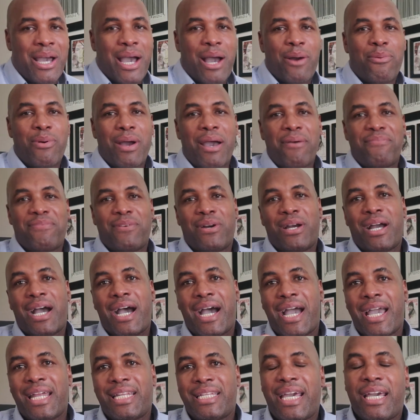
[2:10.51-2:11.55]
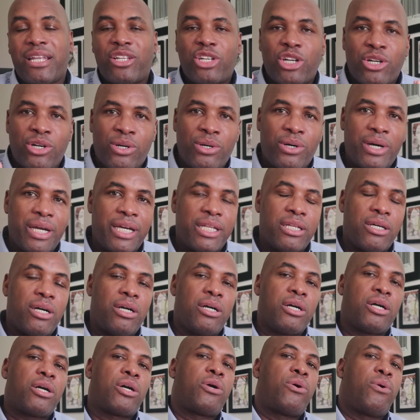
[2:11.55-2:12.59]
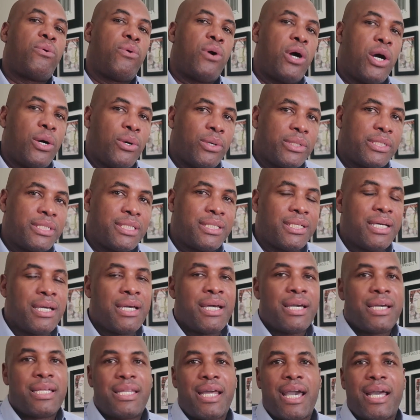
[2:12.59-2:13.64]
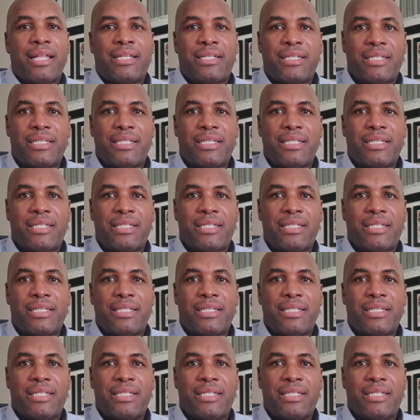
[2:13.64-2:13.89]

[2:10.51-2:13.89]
However, I did coin a quote that